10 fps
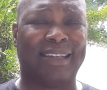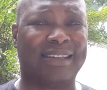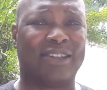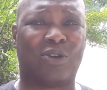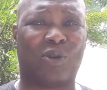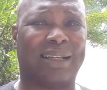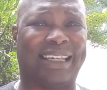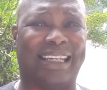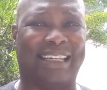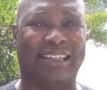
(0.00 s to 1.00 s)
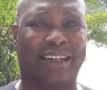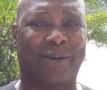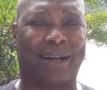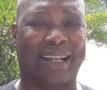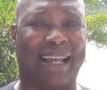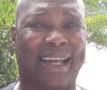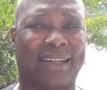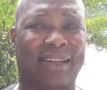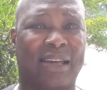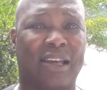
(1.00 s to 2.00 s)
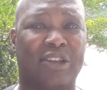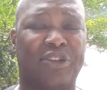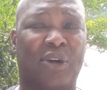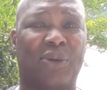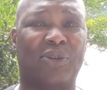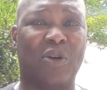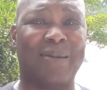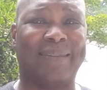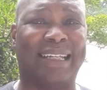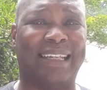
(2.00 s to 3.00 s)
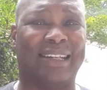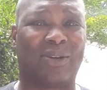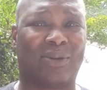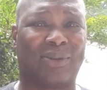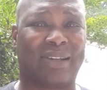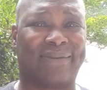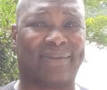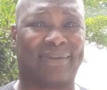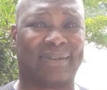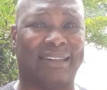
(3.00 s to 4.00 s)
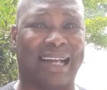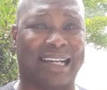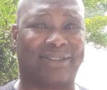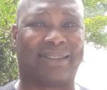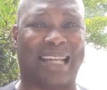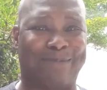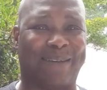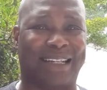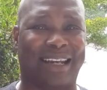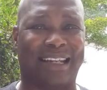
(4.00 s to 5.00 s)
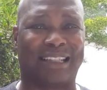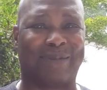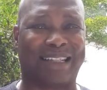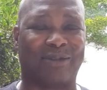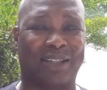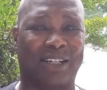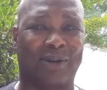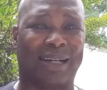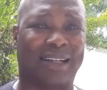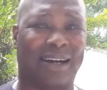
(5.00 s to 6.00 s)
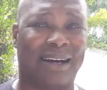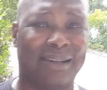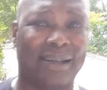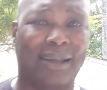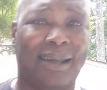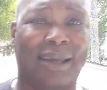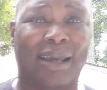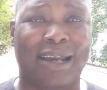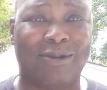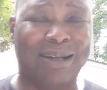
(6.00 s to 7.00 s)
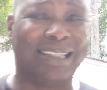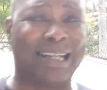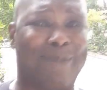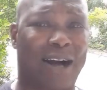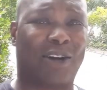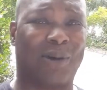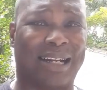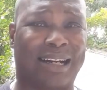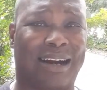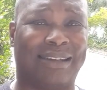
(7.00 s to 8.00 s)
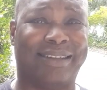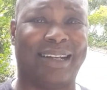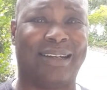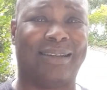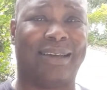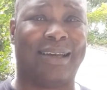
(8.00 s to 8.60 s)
this is a really easy credit hack. So normally you got a statement date, especially with your credit card. And one thing about credit cards, they're,